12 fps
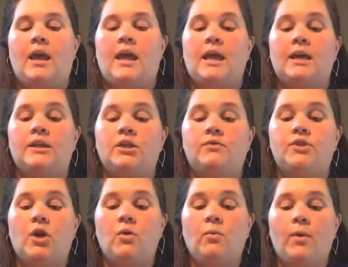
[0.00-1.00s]
and you
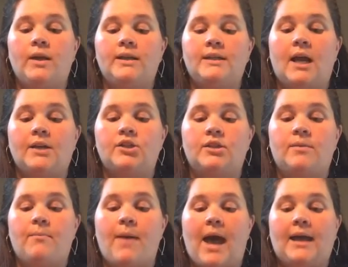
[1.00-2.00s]
don't want to touch the
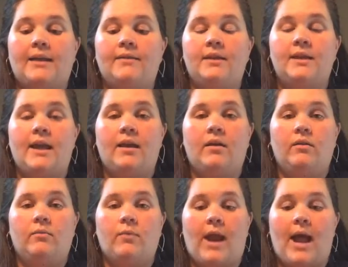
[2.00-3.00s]
back of the
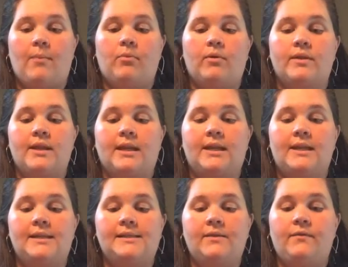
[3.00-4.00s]
nail wrap where the
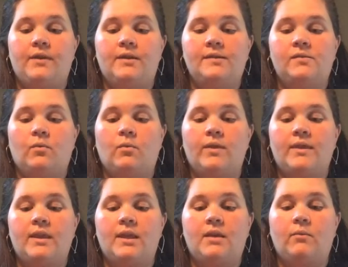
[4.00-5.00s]
adhesive is
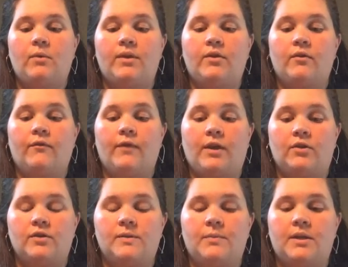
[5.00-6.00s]
with your fingers,